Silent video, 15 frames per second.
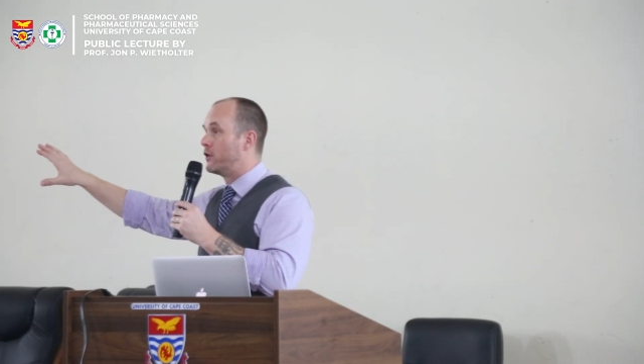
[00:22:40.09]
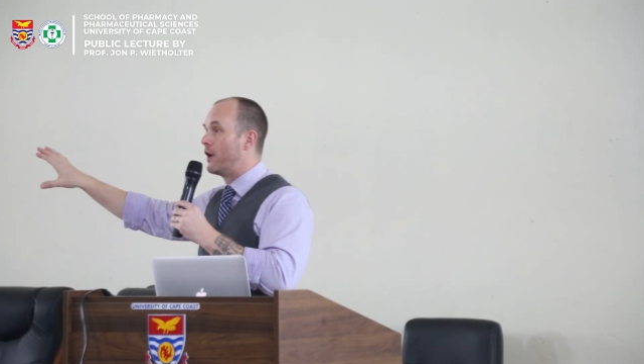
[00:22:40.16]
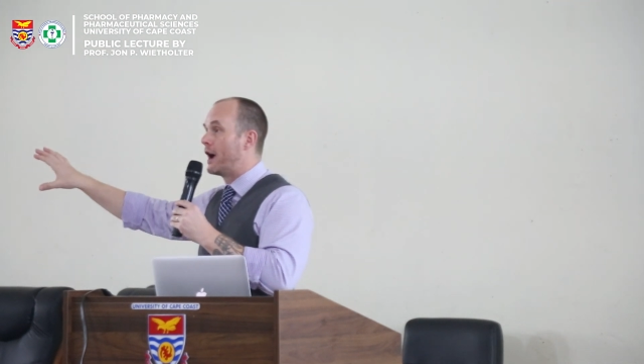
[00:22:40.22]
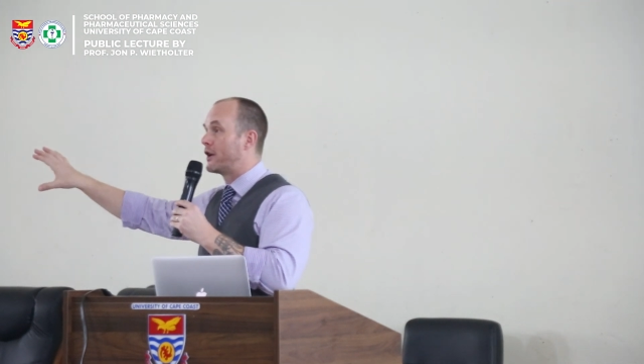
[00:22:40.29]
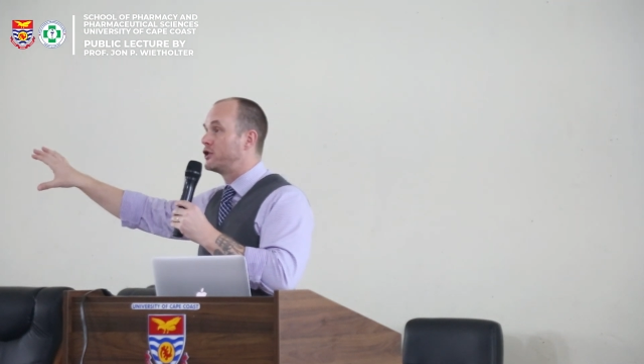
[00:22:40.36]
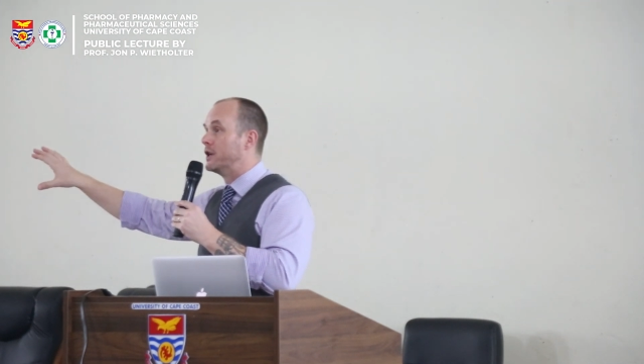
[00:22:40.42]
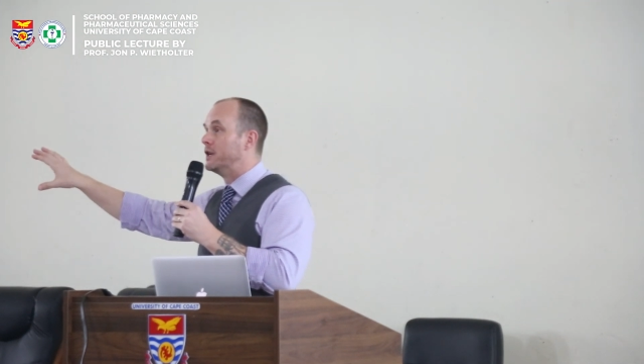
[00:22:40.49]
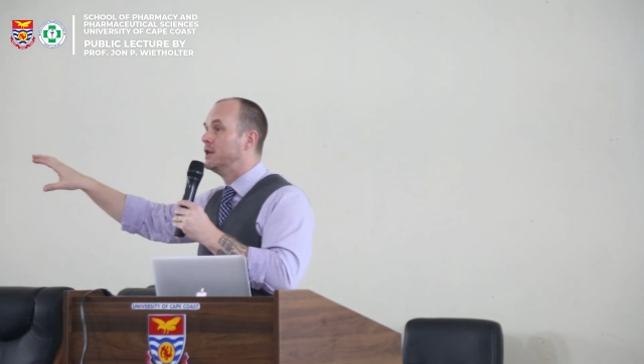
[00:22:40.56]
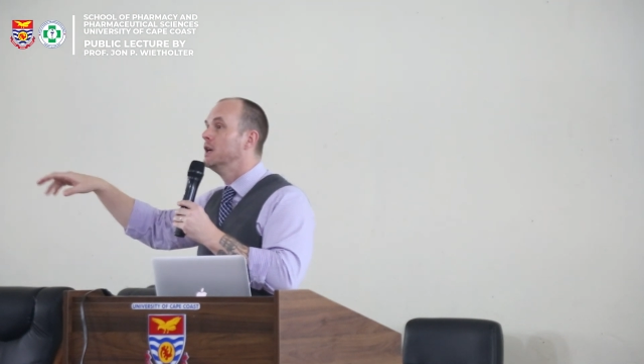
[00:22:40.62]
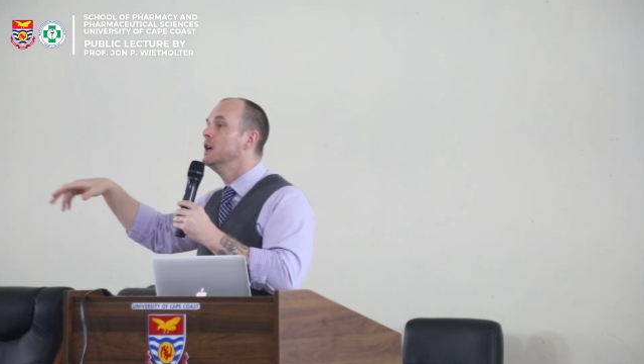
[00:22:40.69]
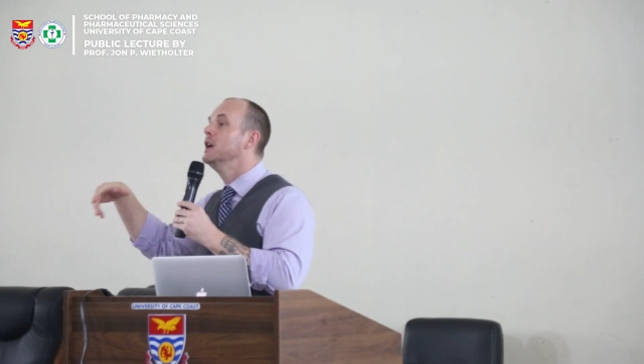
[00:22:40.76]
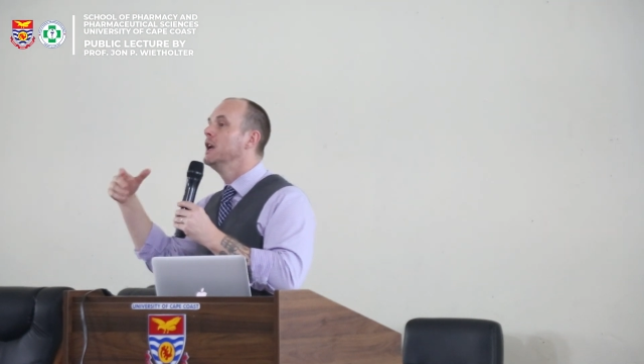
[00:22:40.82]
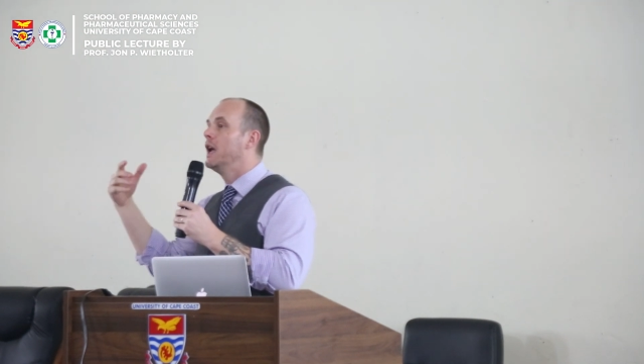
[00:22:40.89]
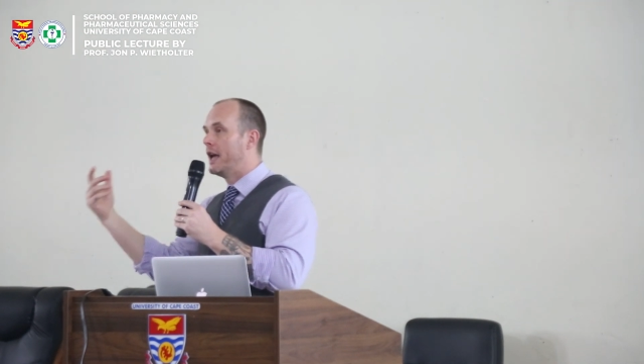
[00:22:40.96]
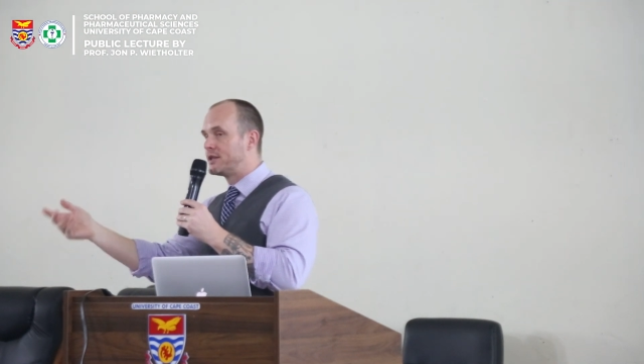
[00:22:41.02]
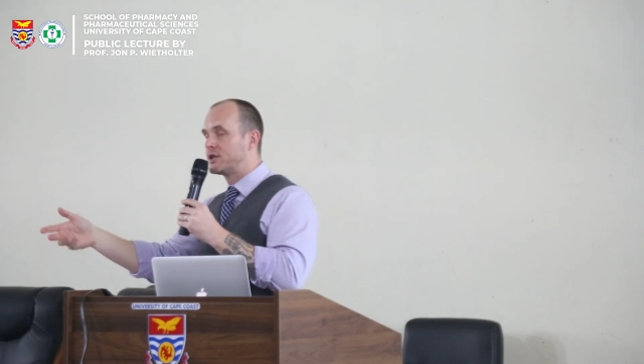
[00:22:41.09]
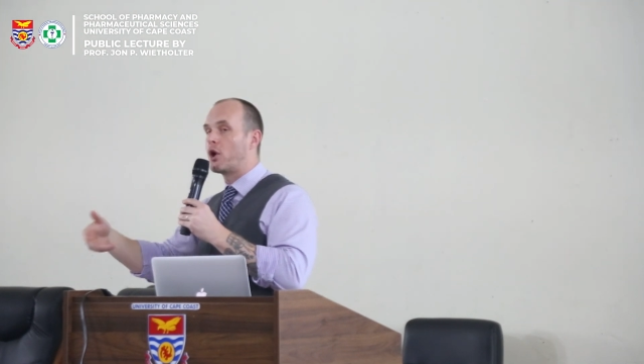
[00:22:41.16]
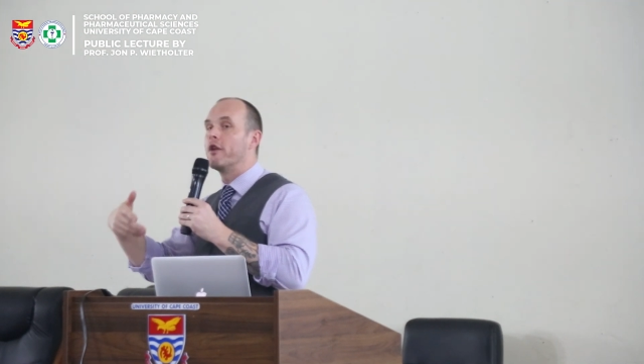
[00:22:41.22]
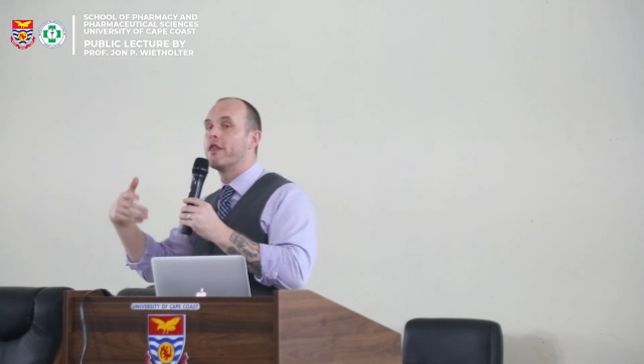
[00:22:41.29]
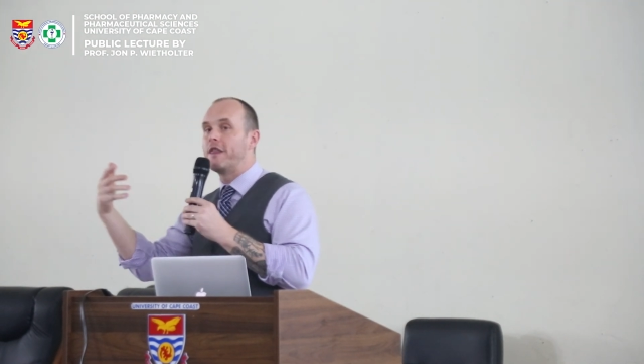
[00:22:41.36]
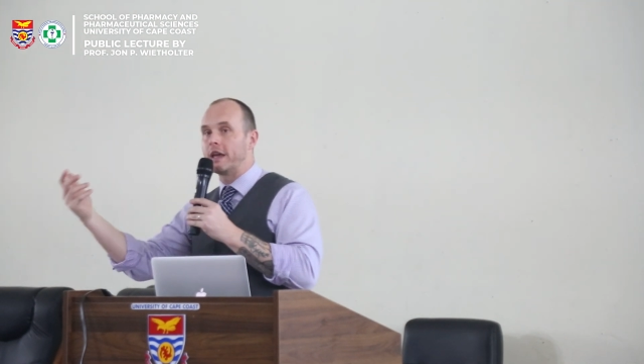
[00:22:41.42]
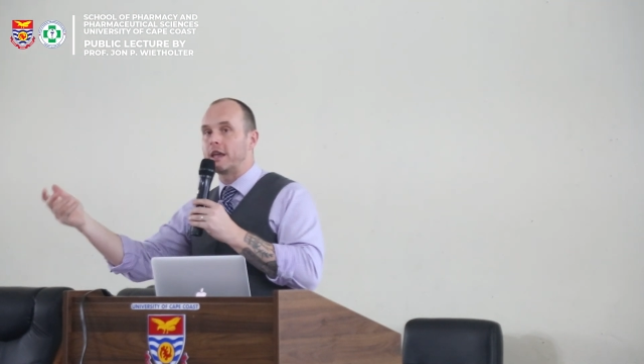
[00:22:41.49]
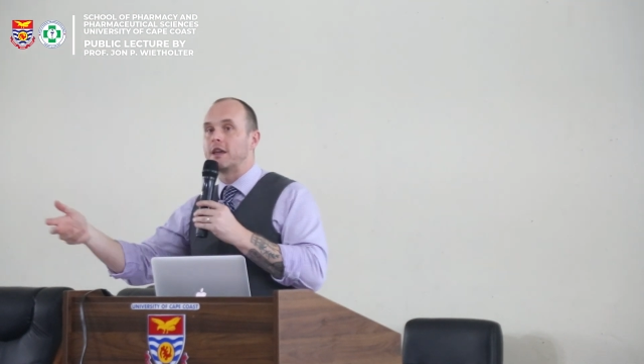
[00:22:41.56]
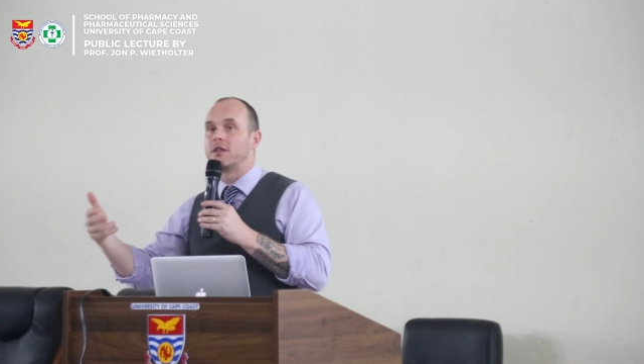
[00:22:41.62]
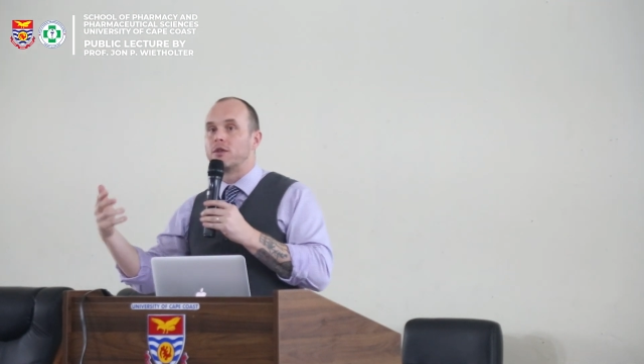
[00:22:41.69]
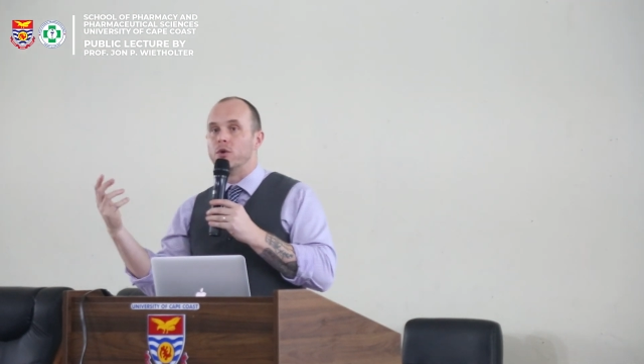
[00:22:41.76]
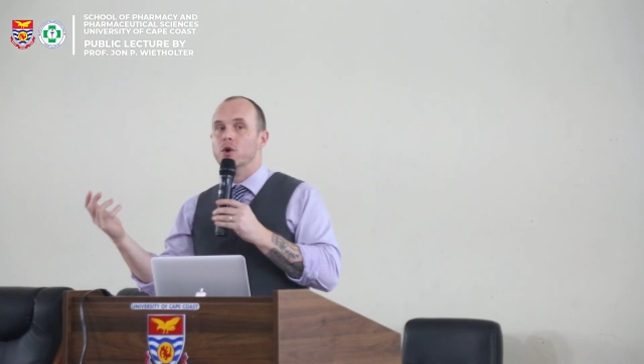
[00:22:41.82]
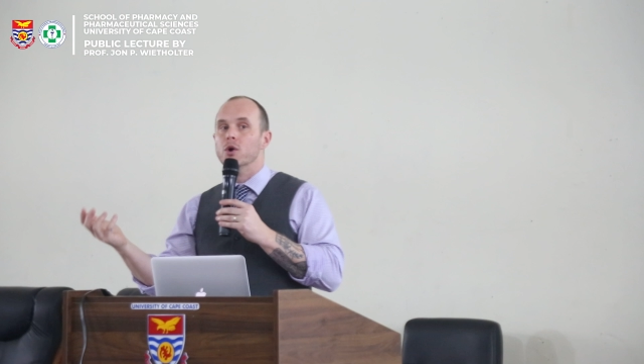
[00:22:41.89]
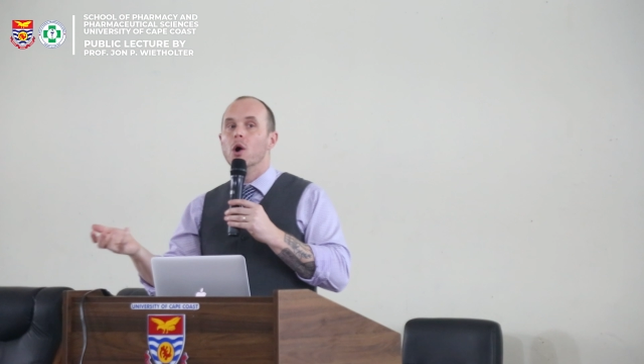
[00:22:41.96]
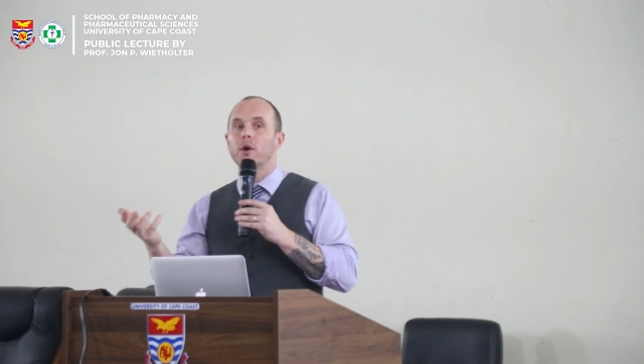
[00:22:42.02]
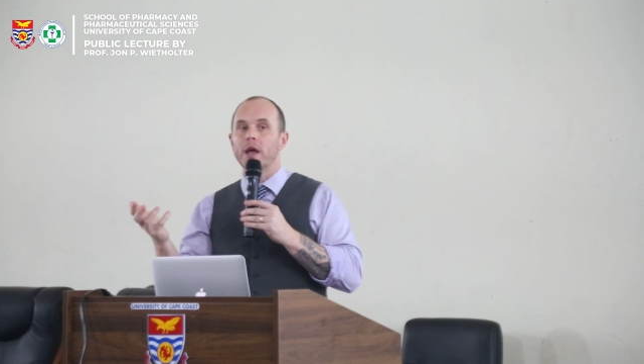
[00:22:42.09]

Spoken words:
direction and start thinking through,